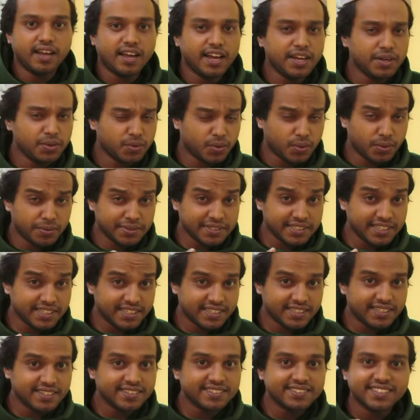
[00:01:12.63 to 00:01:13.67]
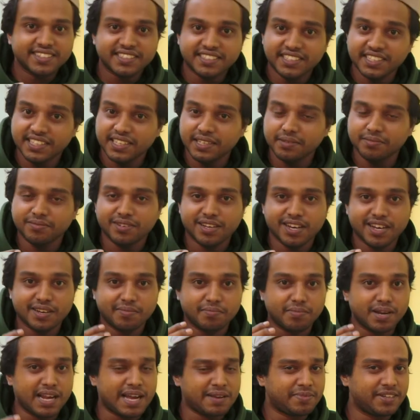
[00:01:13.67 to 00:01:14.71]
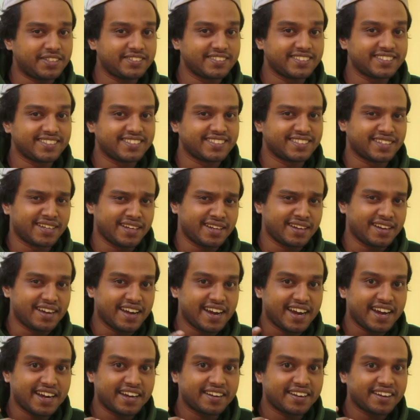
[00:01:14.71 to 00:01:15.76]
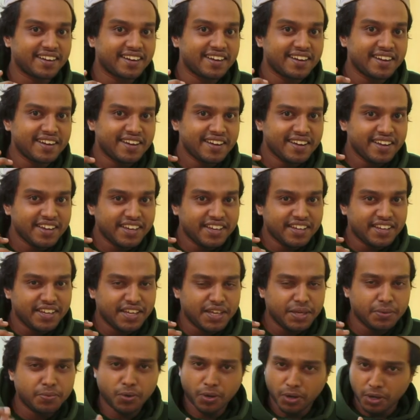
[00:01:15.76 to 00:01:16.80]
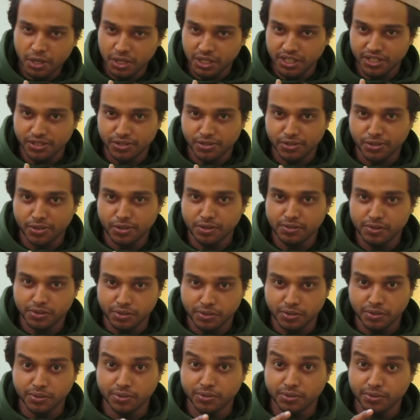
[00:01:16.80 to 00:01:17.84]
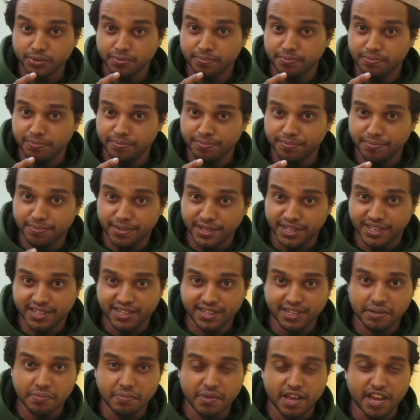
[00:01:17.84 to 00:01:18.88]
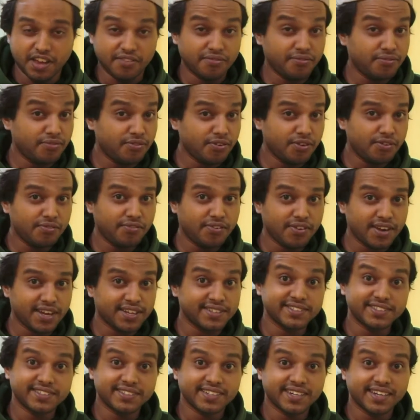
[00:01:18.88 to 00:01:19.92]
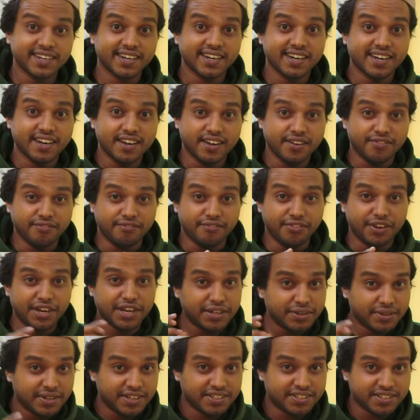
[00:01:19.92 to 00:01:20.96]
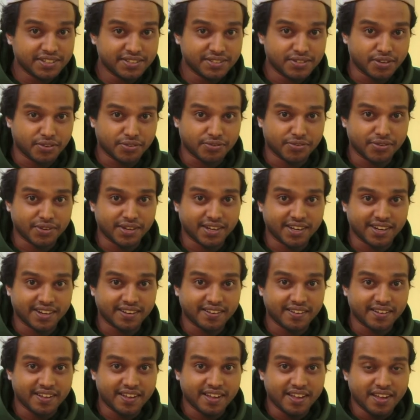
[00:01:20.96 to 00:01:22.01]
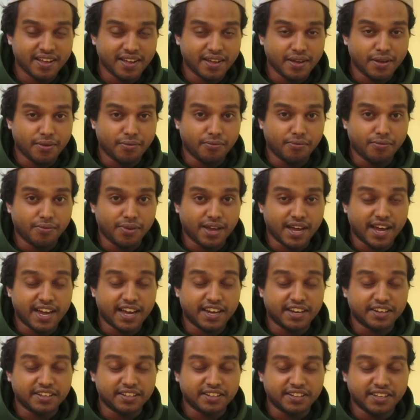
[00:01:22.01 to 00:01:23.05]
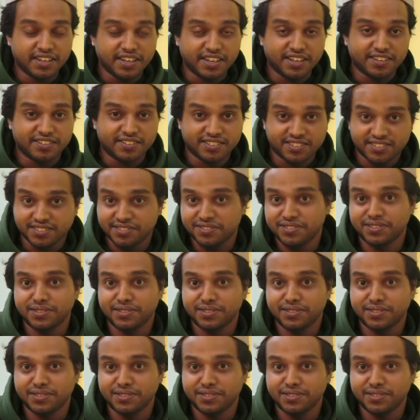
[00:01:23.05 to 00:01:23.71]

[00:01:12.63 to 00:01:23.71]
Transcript: And over the years, the team at Blackmagic Design had evolved Resolve to become a full-fledged video editing software, and it is